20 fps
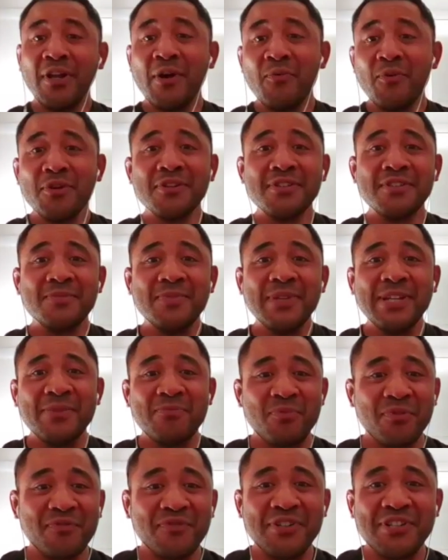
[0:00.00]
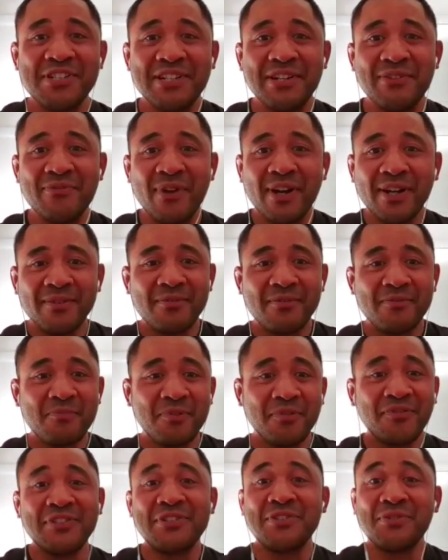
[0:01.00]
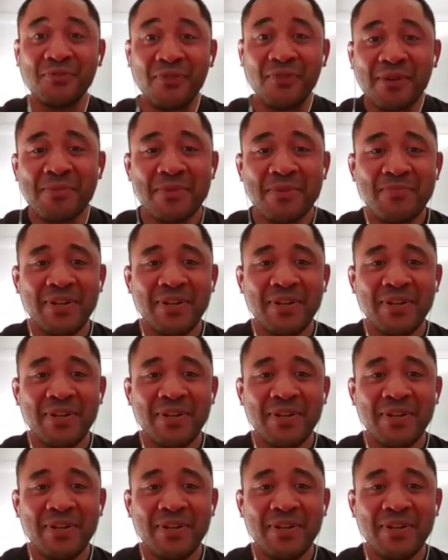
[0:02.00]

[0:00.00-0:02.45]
I wanted to be a professional rugby